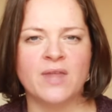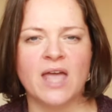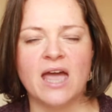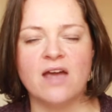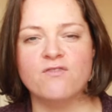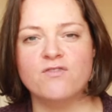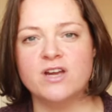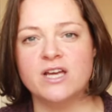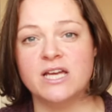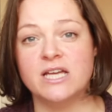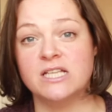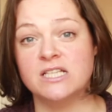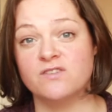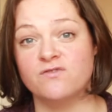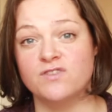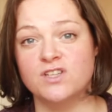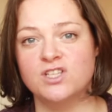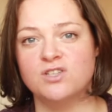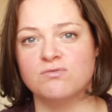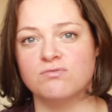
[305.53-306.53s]
Every
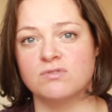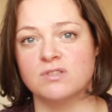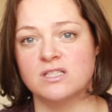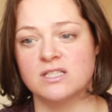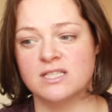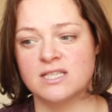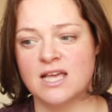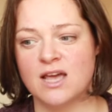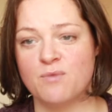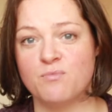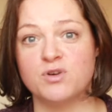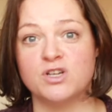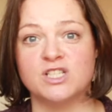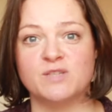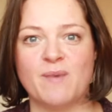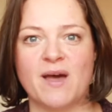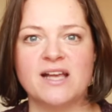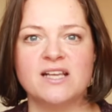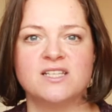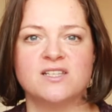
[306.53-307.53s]
individual's
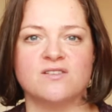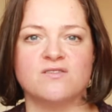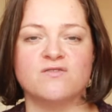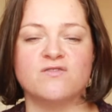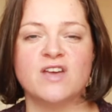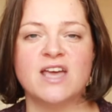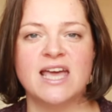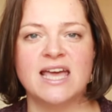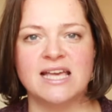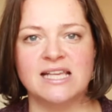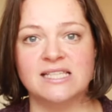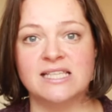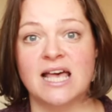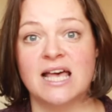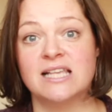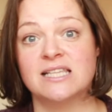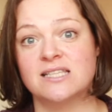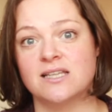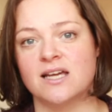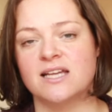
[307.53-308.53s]
perspective is
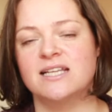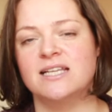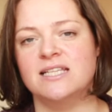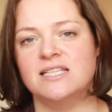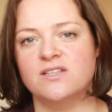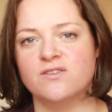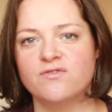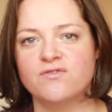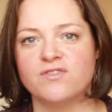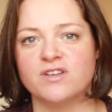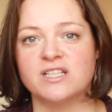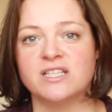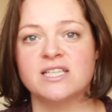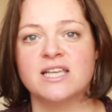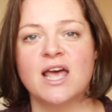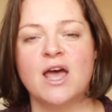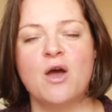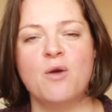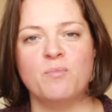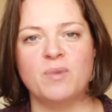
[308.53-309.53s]
slightly different
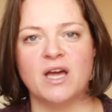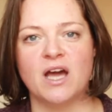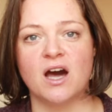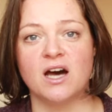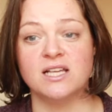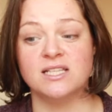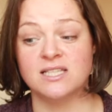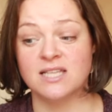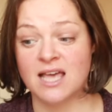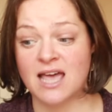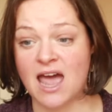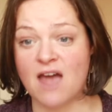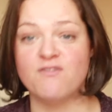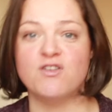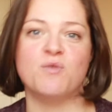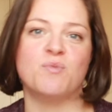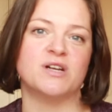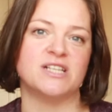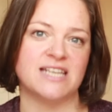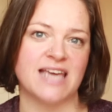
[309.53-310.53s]
because
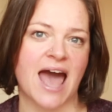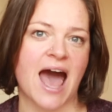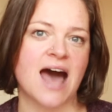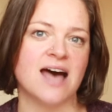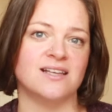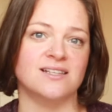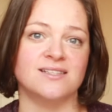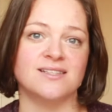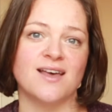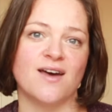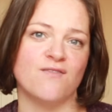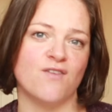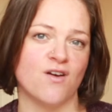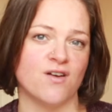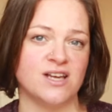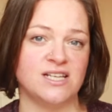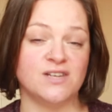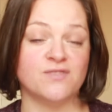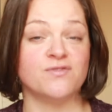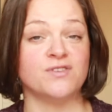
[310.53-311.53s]
everybody has a
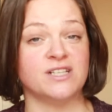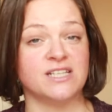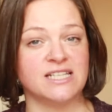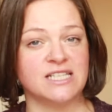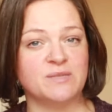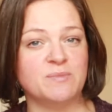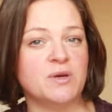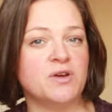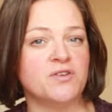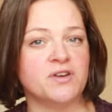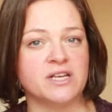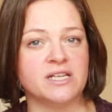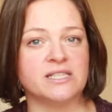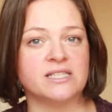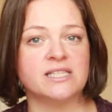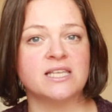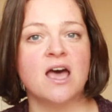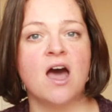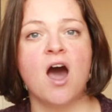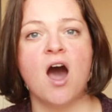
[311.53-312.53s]
very different
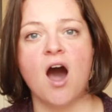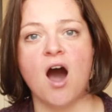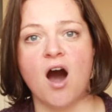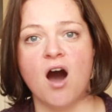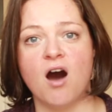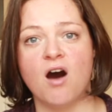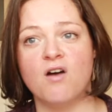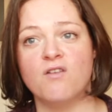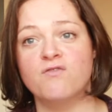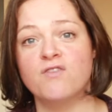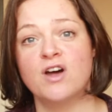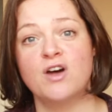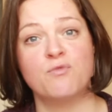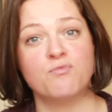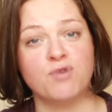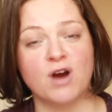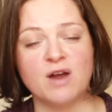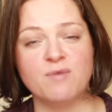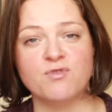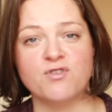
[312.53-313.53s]
experience of
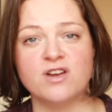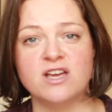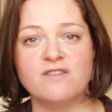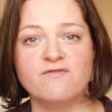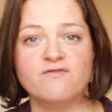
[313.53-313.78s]
primary